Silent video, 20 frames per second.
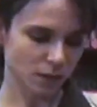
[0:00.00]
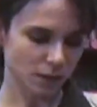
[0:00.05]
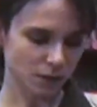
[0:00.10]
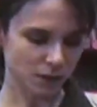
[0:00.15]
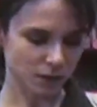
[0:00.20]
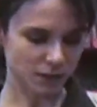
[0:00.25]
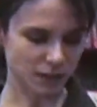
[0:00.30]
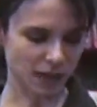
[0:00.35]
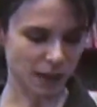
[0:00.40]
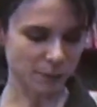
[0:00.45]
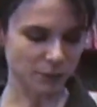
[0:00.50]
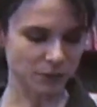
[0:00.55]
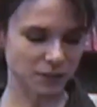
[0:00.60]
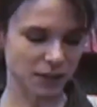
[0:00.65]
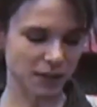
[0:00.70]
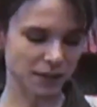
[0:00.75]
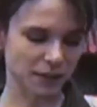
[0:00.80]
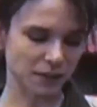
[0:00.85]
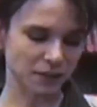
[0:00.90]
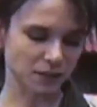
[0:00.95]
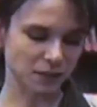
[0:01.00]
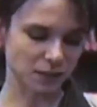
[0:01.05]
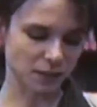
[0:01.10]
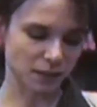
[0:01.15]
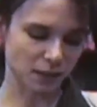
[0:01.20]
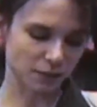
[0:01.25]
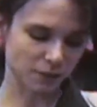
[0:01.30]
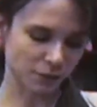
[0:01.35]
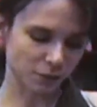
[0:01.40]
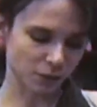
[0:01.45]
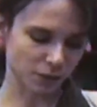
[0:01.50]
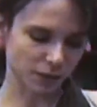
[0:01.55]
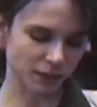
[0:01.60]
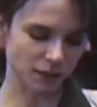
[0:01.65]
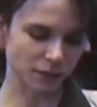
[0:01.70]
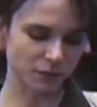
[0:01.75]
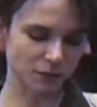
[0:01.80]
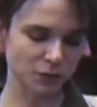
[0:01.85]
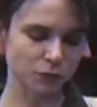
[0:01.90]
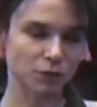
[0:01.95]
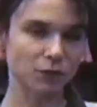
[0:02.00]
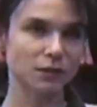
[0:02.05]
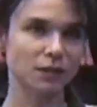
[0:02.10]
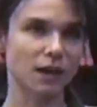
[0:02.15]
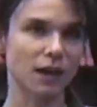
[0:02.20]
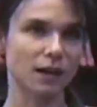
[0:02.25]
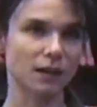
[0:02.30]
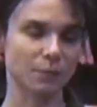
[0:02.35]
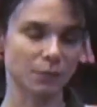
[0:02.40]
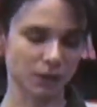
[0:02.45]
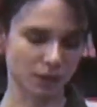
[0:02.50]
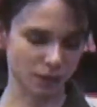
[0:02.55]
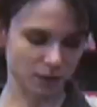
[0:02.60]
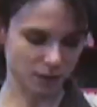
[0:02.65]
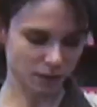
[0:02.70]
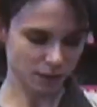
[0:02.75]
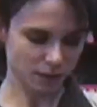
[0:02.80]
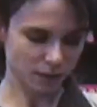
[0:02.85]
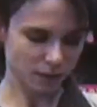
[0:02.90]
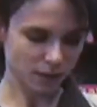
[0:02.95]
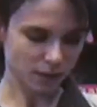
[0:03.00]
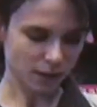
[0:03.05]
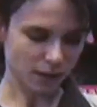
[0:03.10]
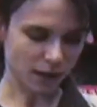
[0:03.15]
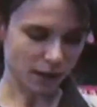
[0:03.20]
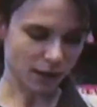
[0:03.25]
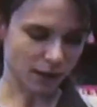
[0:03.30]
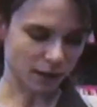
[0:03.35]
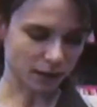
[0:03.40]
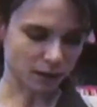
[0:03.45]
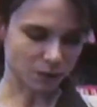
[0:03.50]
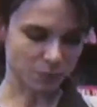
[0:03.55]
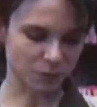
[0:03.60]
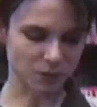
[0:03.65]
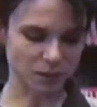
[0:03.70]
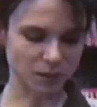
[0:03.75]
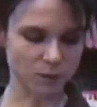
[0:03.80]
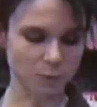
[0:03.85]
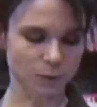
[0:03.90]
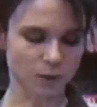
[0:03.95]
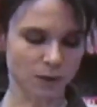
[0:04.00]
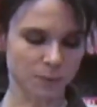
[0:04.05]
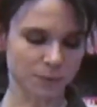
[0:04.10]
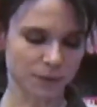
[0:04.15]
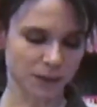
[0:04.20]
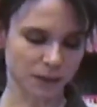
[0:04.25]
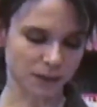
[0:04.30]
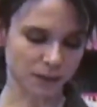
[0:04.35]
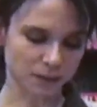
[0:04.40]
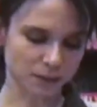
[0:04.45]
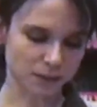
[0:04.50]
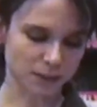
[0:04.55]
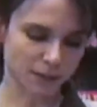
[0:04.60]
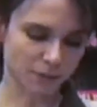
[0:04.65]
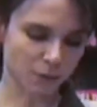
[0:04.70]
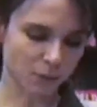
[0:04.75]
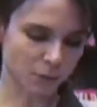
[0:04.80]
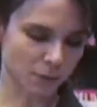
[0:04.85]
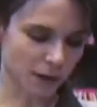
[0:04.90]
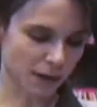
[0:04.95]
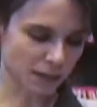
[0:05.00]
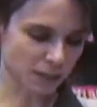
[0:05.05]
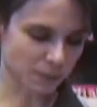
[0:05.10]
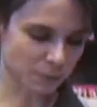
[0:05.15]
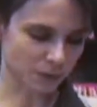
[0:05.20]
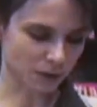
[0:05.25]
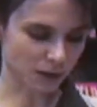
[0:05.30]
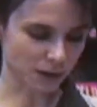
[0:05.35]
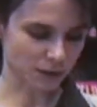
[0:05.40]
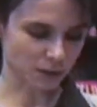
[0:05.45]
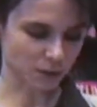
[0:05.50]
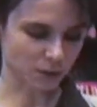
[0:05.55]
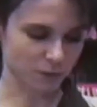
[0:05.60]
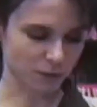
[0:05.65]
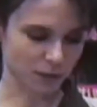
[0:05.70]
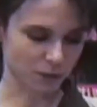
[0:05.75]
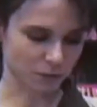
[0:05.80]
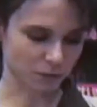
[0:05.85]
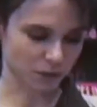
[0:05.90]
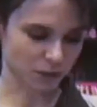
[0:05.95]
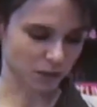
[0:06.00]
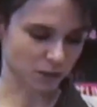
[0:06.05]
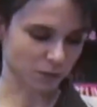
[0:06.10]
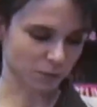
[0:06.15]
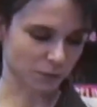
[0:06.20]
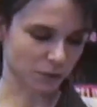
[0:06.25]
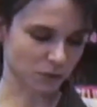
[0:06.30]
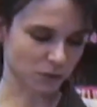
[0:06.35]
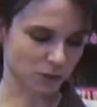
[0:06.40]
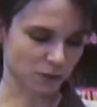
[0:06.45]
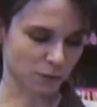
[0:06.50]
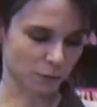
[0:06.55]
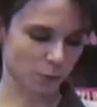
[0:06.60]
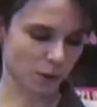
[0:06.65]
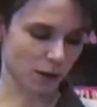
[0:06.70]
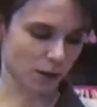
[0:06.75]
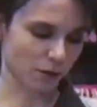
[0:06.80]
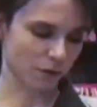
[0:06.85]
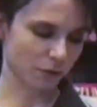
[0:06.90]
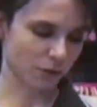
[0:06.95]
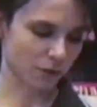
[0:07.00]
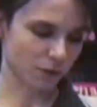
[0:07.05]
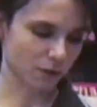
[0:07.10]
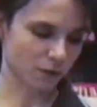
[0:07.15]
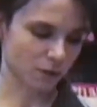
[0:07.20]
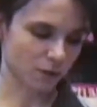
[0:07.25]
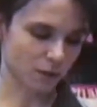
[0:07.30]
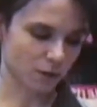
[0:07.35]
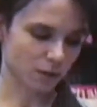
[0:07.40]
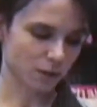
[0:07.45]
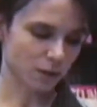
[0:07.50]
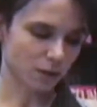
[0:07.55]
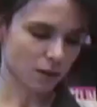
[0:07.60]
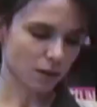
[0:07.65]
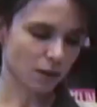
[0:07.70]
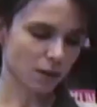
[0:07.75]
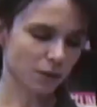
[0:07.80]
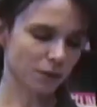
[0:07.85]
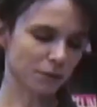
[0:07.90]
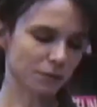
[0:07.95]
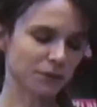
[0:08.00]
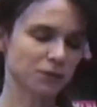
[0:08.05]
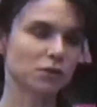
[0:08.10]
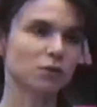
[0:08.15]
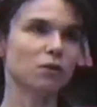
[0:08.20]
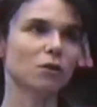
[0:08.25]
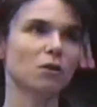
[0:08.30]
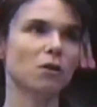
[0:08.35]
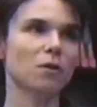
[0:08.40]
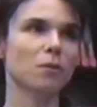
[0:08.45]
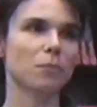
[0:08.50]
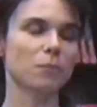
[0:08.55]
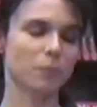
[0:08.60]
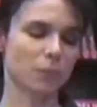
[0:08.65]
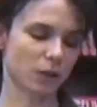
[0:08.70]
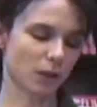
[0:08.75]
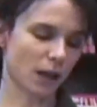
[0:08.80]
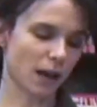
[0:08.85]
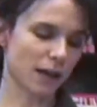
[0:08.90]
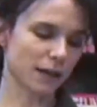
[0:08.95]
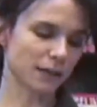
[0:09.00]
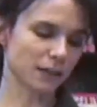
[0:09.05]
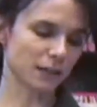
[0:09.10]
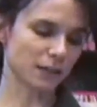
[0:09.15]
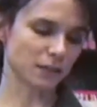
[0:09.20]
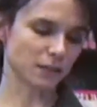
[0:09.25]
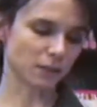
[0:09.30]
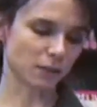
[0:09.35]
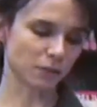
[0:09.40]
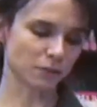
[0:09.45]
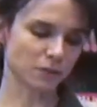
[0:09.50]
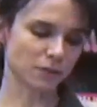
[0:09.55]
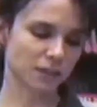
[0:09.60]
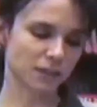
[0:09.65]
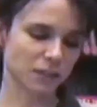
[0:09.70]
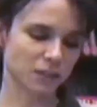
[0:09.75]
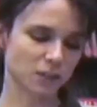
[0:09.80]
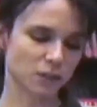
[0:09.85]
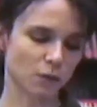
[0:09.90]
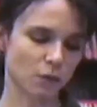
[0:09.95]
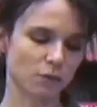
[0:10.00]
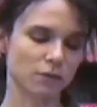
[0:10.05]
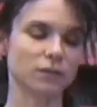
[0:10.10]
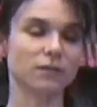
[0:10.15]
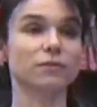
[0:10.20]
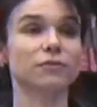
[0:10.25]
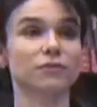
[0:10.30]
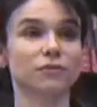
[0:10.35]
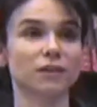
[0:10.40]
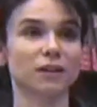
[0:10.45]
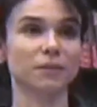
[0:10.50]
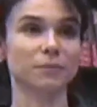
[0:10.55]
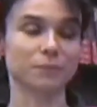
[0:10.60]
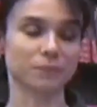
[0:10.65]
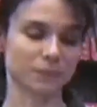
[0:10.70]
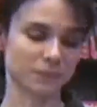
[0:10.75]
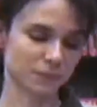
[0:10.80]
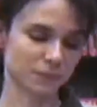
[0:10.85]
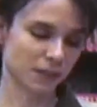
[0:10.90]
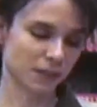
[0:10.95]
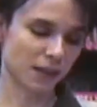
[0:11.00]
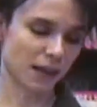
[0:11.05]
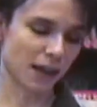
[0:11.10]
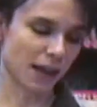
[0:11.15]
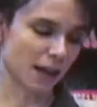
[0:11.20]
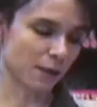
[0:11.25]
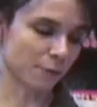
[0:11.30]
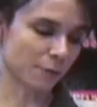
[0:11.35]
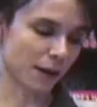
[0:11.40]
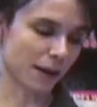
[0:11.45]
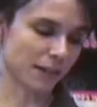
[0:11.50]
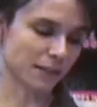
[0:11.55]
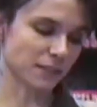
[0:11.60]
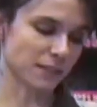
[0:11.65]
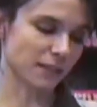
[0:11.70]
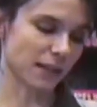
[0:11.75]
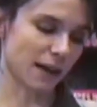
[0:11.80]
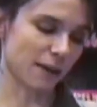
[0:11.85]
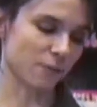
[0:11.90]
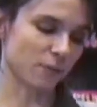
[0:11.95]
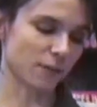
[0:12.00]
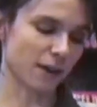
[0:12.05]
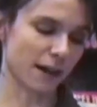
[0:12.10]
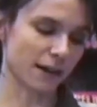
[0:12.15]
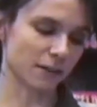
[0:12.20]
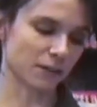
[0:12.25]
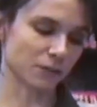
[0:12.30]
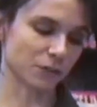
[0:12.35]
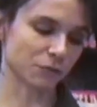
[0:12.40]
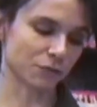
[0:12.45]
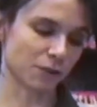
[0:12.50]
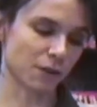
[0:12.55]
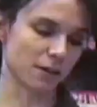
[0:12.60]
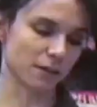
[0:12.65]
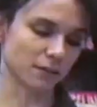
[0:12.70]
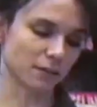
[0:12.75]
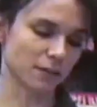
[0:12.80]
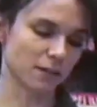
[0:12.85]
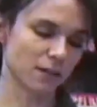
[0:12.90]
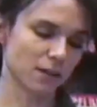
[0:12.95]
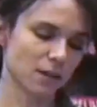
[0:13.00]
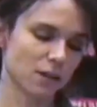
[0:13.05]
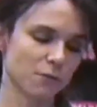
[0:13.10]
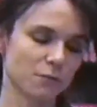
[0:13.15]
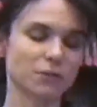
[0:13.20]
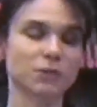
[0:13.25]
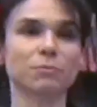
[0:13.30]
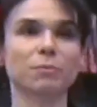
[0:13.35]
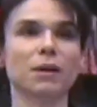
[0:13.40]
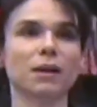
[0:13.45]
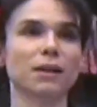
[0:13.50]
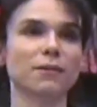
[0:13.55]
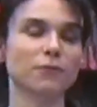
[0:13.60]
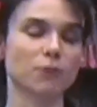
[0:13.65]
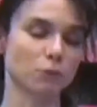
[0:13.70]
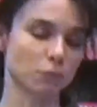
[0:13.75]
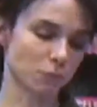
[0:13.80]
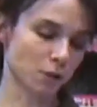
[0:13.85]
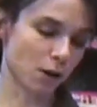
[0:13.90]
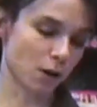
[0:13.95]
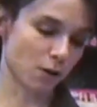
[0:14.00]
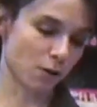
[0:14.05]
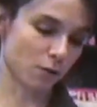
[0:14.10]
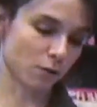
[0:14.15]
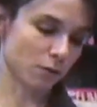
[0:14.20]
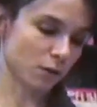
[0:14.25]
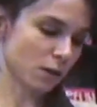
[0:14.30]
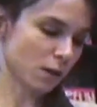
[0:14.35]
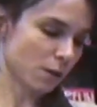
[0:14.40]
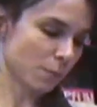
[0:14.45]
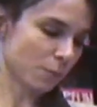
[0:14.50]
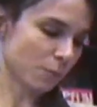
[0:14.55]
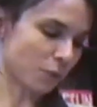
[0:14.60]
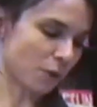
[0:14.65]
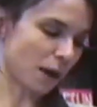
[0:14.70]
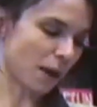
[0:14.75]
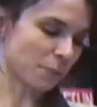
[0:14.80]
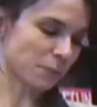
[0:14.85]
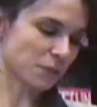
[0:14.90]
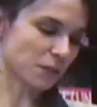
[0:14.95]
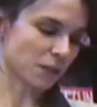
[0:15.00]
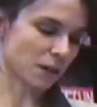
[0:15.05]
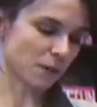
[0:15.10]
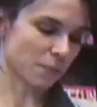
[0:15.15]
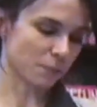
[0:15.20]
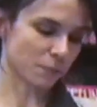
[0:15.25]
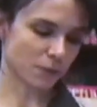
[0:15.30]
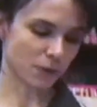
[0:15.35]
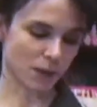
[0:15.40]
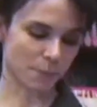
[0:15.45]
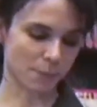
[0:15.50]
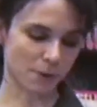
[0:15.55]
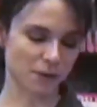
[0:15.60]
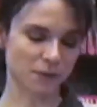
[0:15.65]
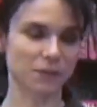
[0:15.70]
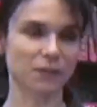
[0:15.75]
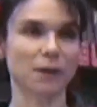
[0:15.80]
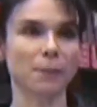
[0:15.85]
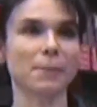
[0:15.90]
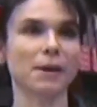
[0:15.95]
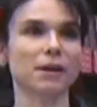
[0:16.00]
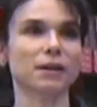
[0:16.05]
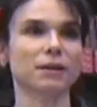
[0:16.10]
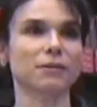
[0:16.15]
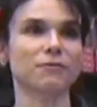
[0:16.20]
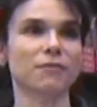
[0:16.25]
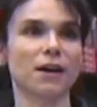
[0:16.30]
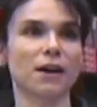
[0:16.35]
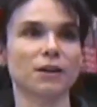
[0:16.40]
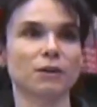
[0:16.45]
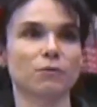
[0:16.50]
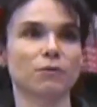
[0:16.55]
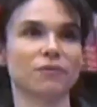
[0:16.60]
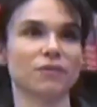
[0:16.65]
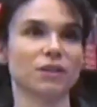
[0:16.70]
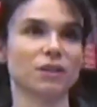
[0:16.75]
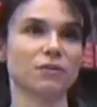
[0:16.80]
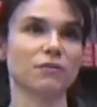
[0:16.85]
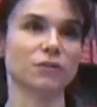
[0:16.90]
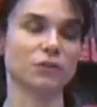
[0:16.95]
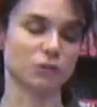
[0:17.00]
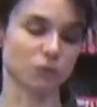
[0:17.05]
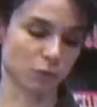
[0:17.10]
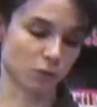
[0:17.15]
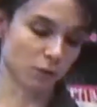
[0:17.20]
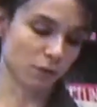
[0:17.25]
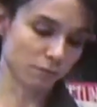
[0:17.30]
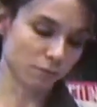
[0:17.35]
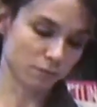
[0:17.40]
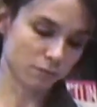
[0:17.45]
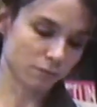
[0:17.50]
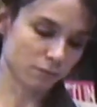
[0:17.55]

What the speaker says: The simultaneous need for individual autonomy and community well-being, civil rights, but also equal distribution of wealth. The original plot is loosely stolen from Ayn Rand's novel Atlas Shrugged, which many of you know props up the American value of individualism